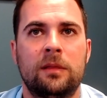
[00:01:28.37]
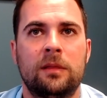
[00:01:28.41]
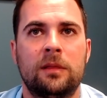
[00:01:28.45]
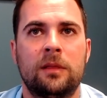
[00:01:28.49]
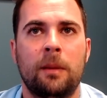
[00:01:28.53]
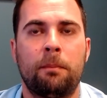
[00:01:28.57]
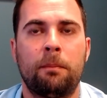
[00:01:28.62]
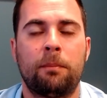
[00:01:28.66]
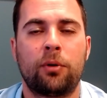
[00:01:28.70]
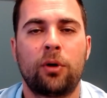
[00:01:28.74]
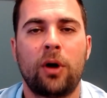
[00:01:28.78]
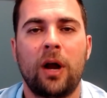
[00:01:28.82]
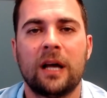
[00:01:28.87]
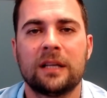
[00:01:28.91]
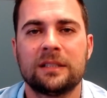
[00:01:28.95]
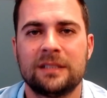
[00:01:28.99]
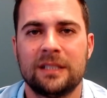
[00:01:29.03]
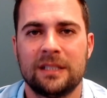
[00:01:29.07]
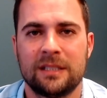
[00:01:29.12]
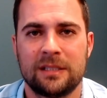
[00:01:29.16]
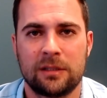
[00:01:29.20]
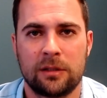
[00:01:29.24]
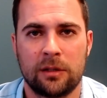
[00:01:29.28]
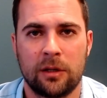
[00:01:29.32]
The
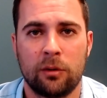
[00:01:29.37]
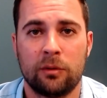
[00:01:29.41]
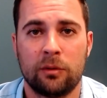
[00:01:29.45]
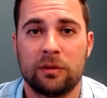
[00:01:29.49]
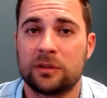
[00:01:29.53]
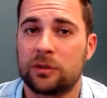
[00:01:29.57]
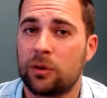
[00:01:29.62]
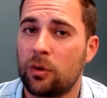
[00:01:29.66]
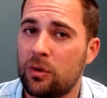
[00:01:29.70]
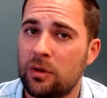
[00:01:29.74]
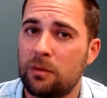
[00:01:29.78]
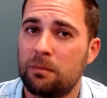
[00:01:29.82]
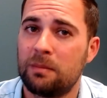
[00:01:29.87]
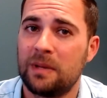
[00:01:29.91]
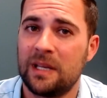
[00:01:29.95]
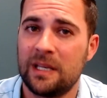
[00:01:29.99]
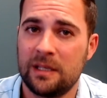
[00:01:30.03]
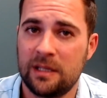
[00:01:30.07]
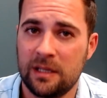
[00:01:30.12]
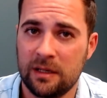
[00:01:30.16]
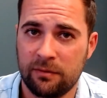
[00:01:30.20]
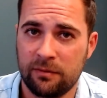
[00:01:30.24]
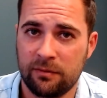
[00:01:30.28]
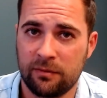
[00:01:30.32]
process, though, is going to be
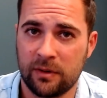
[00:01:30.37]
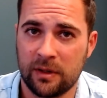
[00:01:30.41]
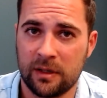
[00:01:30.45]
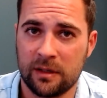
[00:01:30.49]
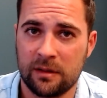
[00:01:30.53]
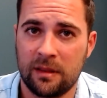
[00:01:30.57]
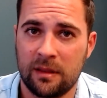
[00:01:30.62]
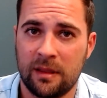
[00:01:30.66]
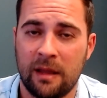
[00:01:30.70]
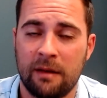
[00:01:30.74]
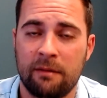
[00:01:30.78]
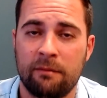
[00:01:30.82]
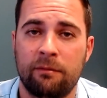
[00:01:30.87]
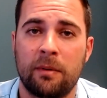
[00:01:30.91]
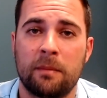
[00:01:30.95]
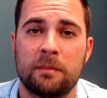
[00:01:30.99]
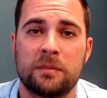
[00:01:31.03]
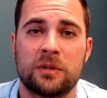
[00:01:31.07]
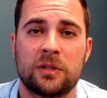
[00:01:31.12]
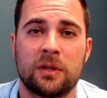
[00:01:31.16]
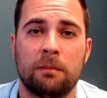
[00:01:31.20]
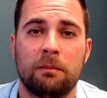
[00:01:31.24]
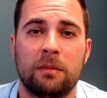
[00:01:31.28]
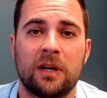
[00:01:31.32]
different than
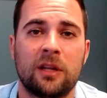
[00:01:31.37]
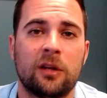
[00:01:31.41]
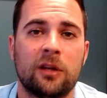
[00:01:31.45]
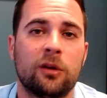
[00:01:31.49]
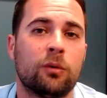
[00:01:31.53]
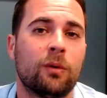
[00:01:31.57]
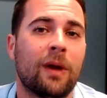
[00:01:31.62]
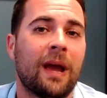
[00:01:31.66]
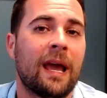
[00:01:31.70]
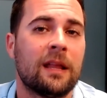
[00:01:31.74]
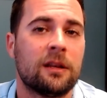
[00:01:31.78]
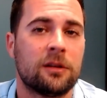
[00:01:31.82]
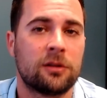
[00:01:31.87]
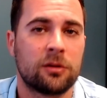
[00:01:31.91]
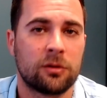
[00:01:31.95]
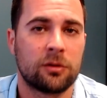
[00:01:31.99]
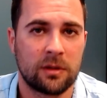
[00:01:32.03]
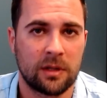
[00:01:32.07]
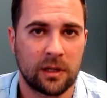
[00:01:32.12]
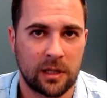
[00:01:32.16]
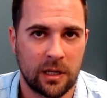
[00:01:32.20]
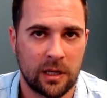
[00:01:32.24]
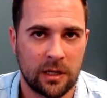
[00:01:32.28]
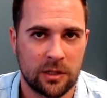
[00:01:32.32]
from somebody who
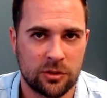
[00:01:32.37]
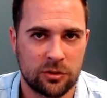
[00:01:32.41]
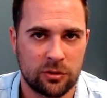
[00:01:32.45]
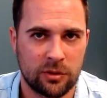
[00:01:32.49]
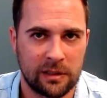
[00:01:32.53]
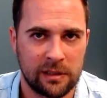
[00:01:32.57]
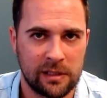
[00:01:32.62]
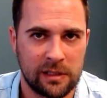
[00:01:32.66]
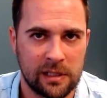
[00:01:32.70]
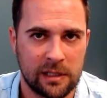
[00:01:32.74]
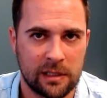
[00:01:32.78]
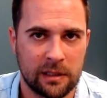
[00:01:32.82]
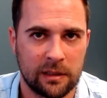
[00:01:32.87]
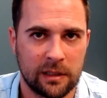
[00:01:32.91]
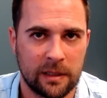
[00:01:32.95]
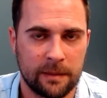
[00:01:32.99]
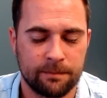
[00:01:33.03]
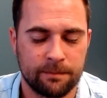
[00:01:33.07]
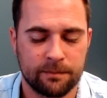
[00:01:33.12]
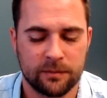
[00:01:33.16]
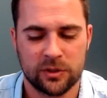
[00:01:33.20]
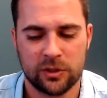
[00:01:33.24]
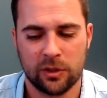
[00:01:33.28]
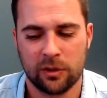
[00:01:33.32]
entered the country legally.
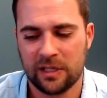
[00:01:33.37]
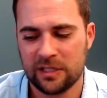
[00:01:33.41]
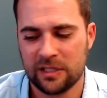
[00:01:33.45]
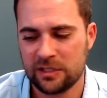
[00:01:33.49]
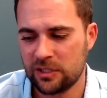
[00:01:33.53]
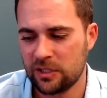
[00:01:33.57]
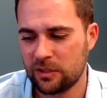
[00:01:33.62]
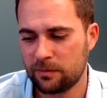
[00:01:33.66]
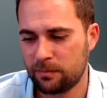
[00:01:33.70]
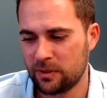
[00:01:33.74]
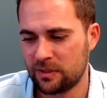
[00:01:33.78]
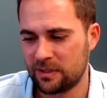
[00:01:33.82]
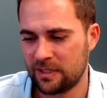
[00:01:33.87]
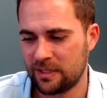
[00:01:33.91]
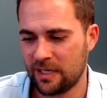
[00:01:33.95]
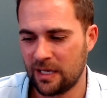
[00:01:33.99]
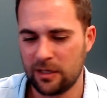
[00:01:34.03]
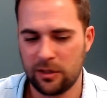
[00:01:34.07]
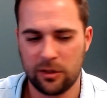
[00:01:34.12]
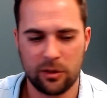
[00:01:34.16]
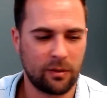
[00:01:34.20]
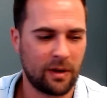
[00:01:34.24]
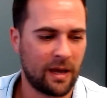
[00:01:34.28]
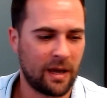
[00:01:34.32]
So let's just
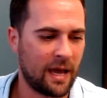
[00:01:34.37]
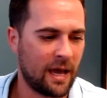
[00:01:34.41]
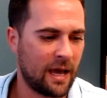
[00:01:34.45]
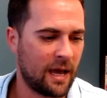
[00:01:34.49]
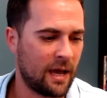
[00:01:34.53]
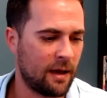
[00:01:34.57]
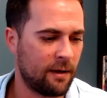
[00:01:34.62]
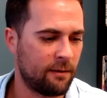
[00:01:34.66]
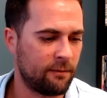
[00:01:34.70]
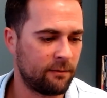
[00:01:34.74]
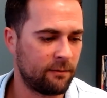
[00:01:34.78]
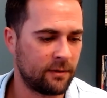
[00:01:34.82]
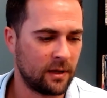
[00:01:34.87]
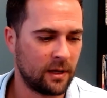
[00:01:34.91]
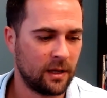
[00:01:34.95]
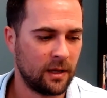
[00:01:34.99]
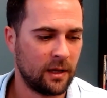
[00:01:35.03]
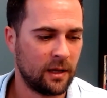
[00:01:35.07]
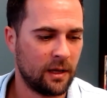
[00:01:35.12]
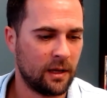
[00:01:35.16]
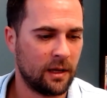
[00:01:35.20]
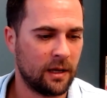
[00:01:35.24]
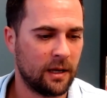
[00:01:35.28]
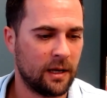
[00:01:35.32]
pretend you have
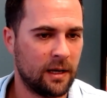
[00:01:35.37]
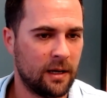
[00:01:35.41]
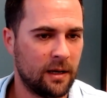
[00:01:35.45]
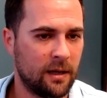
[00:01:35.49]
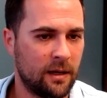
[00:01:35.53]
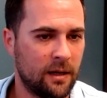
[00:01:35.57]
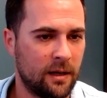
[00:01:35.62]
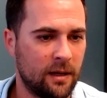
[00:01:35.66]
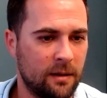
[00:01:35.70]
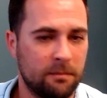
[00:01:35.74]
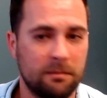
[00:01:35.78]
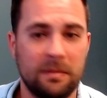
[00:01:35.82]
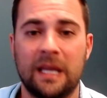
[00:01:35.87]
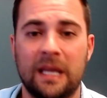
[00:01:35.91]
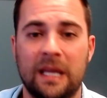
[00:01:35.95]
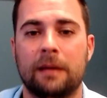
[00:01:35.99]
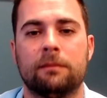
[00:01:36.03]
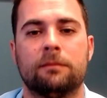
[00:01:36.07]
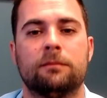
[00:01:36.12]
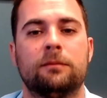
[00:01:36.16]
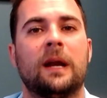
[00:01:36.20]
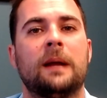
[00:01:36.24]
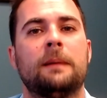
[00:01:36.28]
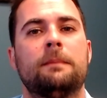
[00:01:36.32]
me,
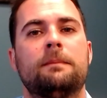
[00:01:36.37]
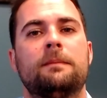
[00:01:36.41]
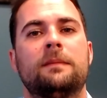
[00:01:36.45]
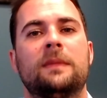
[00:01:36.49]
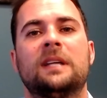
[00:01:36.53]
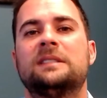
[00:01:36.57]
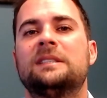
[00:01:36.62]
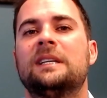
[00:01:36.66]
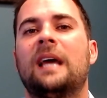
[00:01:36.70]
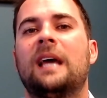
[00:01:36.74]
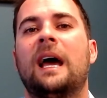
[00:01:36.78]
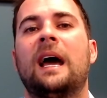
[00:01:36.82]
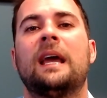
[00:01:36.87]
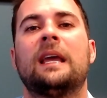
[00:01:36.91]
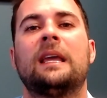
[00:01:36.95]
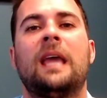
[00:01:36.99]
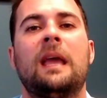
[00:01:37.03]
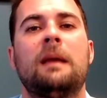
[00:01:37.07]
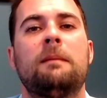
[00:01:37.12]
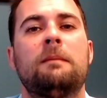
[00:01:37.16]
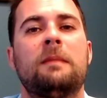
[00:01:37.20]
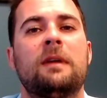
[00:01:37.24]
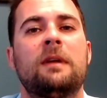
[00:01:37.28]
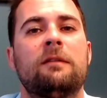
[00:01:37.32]
right? Let's say I
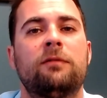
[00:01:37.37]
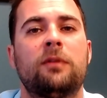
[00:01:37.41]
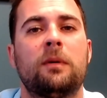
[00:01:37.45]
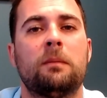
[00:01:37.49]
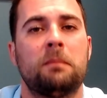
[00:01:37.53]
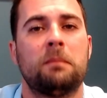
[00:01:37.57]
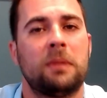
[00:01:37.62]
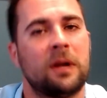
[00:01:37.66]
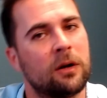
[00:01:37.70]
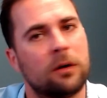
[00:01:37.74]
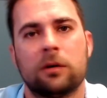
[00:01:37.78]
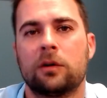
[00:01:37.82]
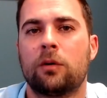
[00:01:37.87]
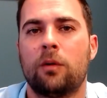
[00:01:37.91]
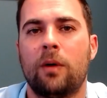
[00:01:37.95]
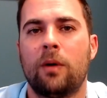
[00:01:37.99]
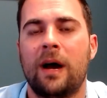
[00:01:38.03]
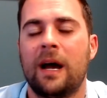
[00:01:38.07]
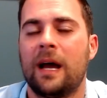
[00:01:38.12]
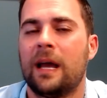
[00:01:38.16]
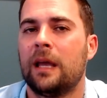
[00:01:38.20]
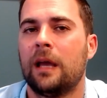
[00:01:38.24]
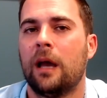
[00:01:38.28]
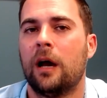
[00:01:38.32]
came in from
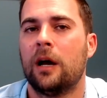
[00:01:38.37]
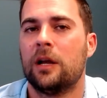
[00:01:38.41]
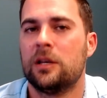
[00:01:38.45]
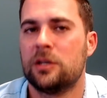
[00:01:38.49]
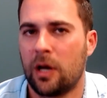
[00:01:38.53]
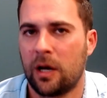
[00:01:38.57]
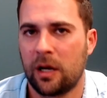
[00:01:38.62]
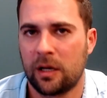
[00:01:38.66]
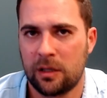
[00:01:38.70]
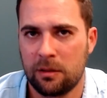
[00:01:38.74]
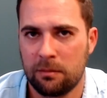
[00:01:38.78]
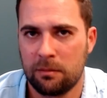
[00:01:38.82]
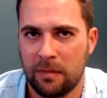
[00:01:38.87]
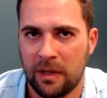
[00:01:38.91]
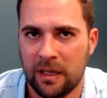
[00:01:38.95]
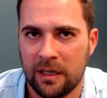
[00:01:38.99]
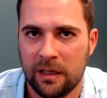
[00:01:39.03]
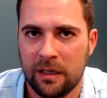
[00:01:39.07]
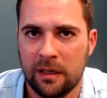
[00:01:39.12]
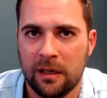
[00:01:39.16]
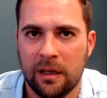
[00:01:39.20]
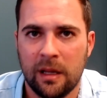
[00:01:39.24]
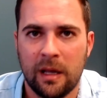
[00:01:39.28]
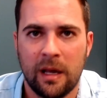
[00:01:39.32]
Paraguay
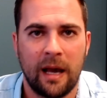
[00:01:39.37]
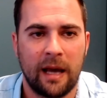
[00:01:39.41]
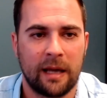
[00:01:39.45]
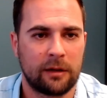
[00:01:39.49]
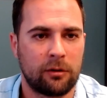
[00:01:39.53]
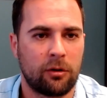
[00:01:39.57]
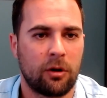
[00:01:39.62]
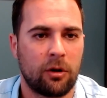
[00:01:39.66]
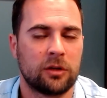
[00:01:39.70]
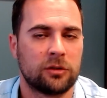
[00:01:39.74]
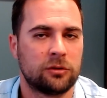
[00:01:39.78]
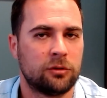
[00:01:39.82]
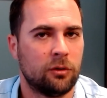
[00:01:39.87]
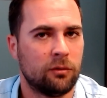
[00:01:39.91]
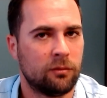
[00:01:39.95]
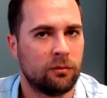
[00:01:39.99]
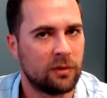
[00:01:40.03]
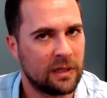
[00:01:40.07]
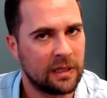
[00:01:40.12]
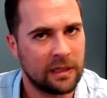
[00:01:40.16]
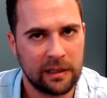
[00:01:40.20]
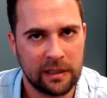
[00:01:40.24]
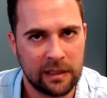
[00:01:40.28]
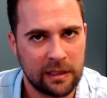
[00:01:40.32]
undocumented. I crossed over
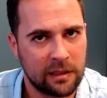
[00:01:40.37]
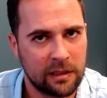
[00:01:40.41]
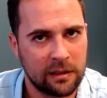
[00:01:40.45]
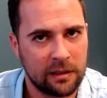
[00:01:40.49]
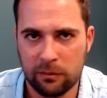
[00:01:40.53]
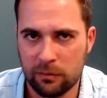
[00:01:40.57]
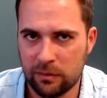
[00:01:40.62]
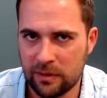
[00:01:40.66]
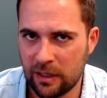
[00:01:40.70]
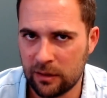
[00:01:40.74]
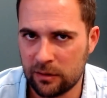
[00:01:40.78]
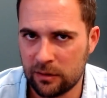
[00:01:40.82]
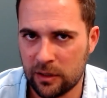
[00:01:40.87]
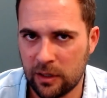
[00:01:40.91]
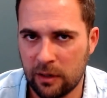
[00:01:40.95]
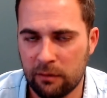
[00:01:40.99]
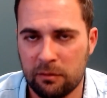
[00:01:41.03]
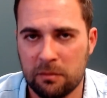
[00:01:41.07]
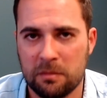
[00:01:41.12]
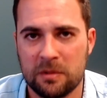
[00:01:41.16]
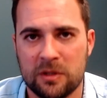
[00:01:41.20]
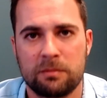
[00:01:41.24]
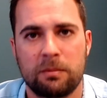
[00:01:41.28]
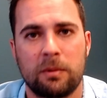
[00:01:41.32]
illegally without the
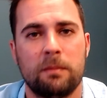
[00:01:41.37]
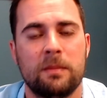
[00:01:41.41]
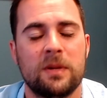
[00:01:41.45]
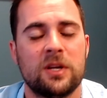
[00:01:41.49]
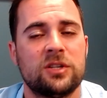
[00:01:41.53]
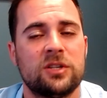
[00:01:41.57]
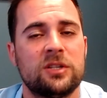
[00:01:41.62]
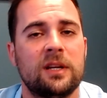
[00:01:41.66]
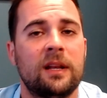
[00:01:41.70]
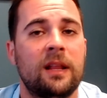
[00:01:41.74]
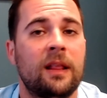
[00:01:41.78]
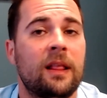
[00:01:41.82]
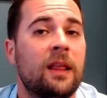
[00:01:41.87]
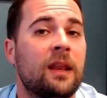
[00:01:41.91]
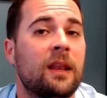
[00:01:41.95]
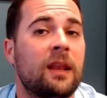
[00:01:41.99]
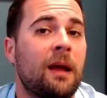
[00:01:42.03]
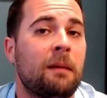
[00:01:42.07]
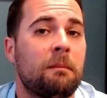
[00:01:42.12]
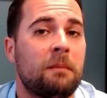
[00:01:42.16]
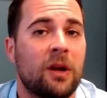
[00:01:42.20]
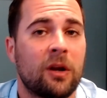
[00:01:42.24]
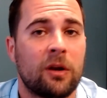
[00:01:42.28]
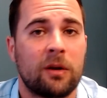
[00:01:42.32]
government's permission, and then
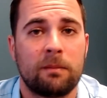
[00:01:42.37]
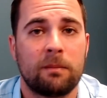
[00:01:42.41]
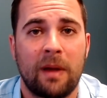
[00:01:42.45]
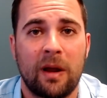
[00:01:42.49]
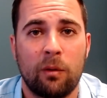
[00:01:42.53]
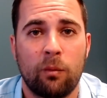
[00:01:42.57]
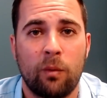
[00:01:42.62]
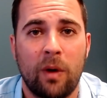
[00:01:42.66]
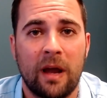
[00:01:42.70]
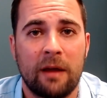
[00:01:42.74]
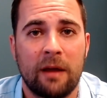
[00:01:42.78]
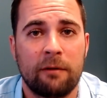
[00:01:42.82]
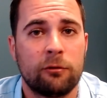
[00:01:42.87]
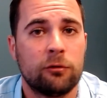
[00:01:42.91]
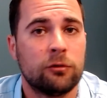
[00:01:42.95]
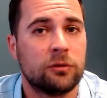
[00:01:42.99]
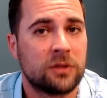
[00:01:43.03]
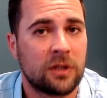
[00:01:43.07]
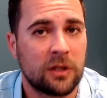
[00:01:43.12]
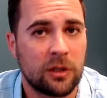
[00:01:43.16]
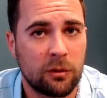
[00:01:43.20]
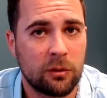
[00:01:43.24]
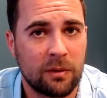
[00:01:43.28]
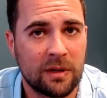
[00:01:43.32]
I married my wife,
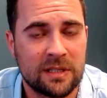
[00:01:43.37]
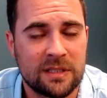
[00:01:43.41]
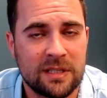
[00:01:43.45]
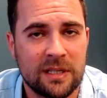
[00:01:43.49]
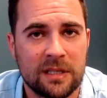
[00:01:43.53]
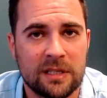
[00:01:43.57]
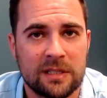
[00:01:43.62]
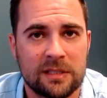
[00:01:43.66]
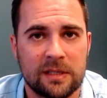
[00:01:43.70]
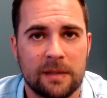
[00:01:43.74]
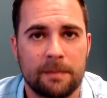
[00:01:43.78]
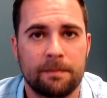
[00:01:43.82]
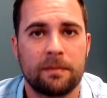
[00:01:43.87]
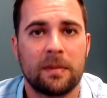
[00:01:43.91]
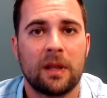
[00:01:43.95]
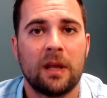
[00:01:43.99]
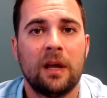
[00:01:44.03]
who's a U.S. citizen.